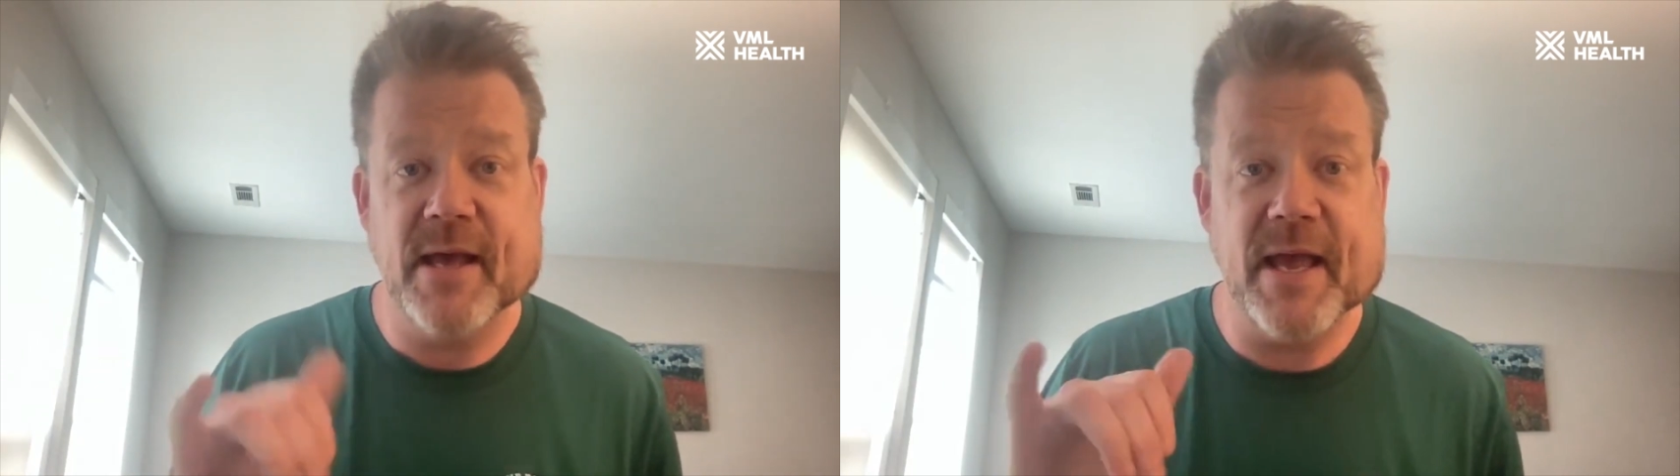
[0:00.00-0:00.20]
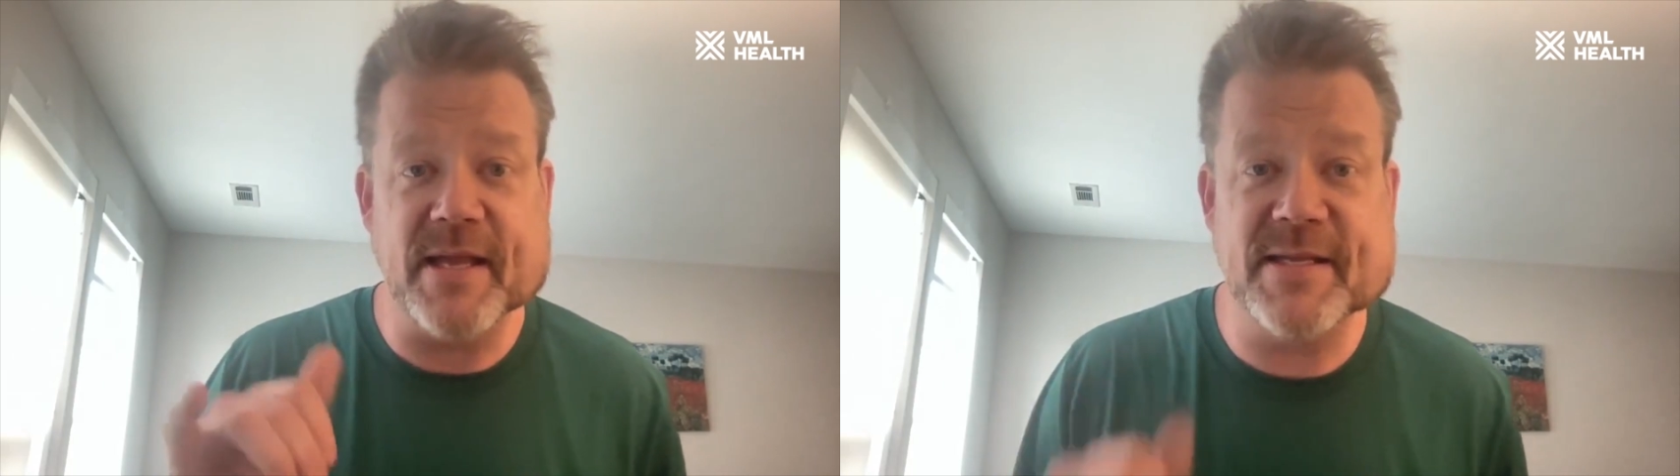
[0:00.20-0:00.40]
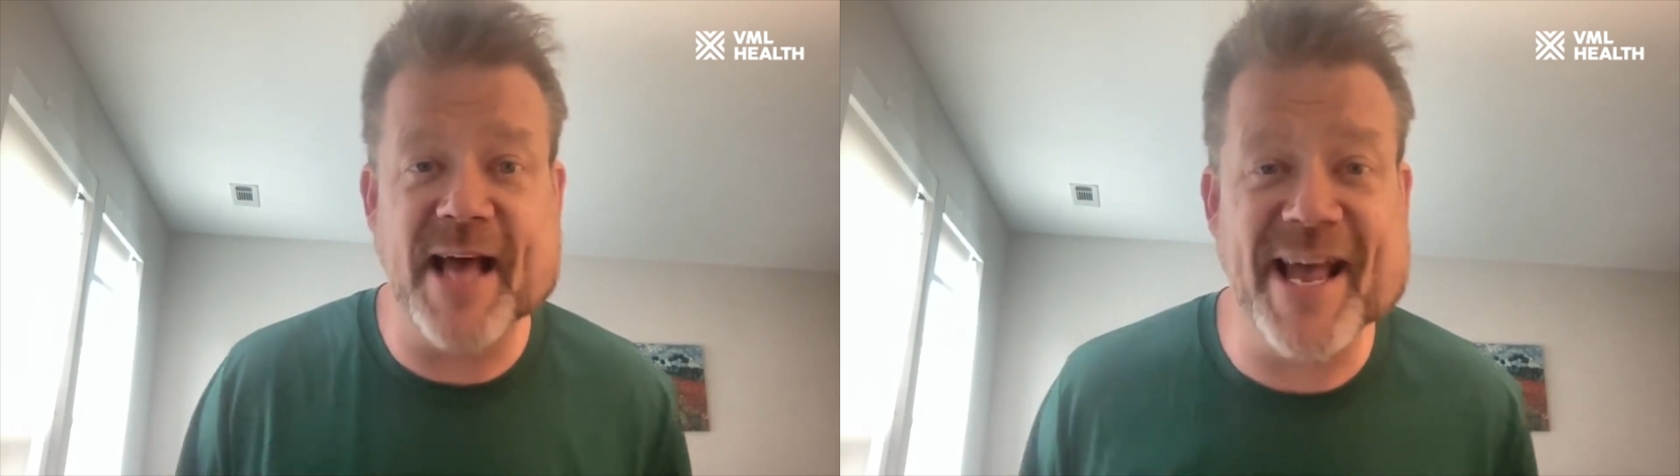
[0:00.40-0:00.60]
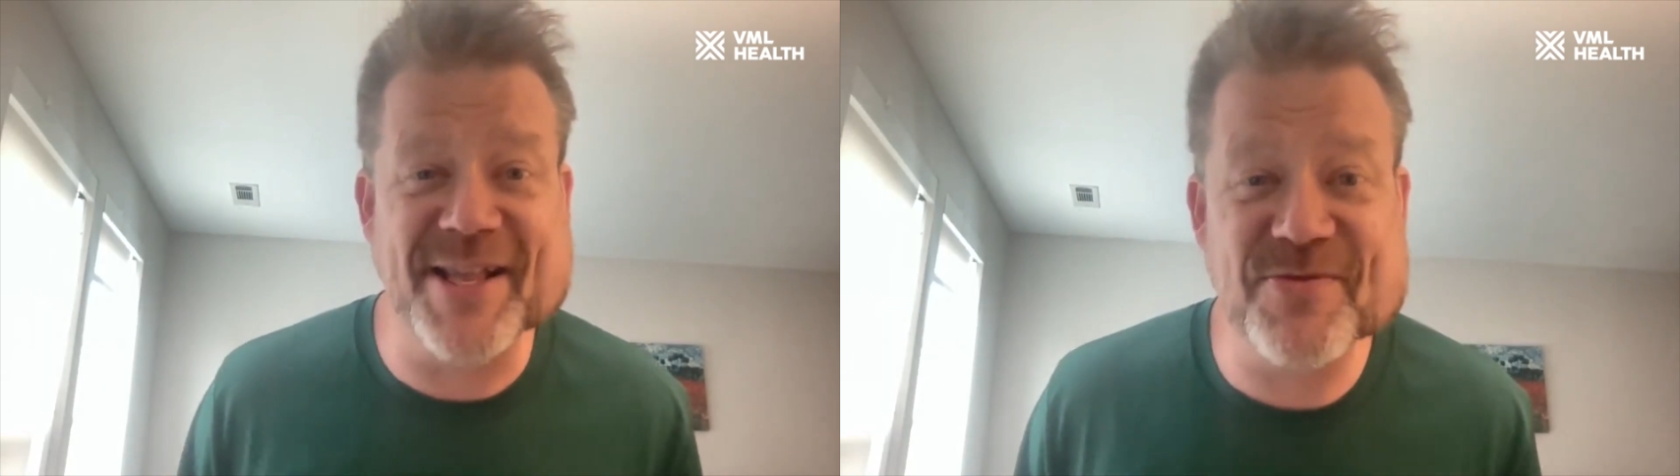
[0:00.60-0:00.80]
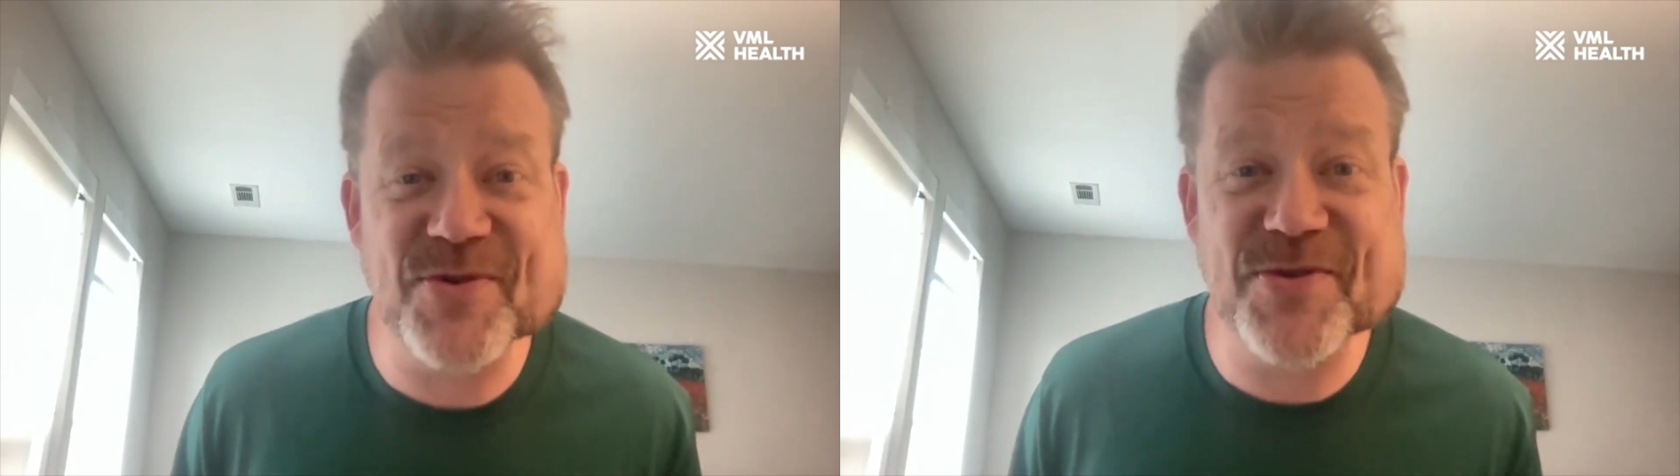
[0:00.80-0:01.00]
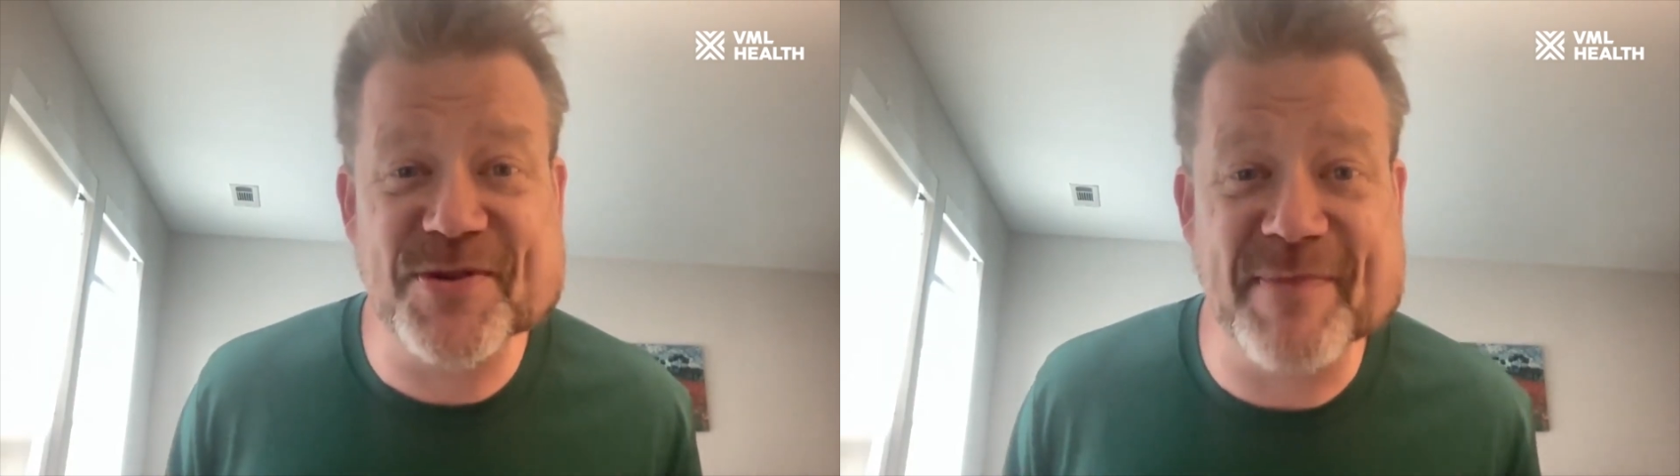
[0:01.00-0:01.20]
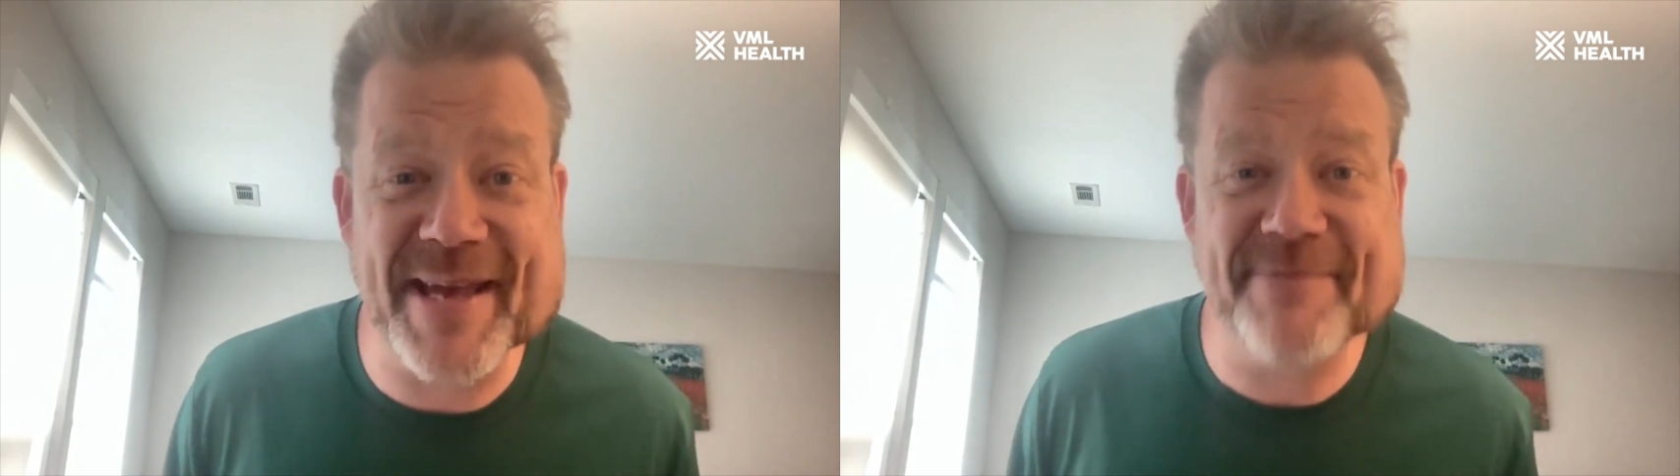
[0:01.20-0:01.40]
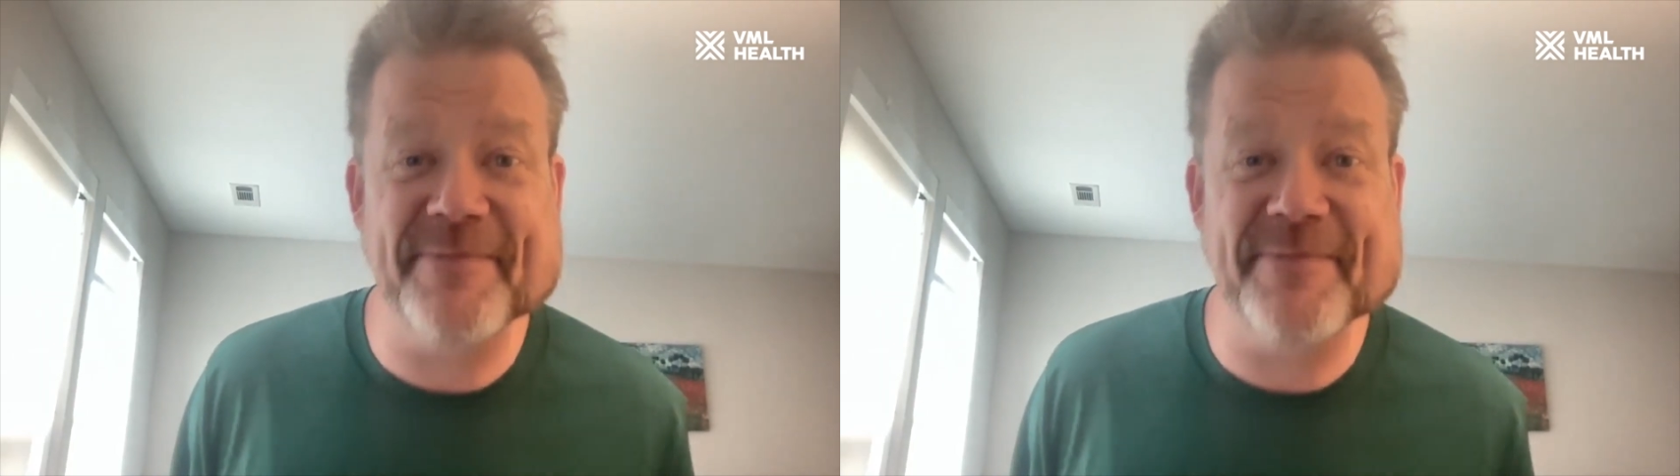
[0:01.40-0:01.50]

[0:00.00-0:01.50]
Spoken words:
and science rules, man.